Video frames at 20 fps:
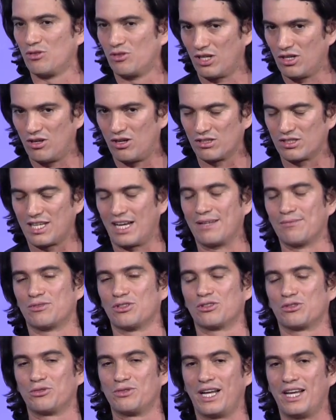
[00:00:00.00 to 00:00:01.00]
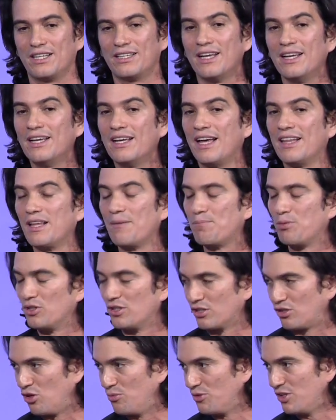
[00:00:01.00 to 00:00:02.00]
took a long time to create, and then
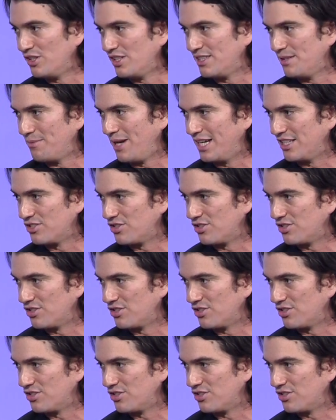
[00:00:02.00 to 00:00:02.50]
put our community manager.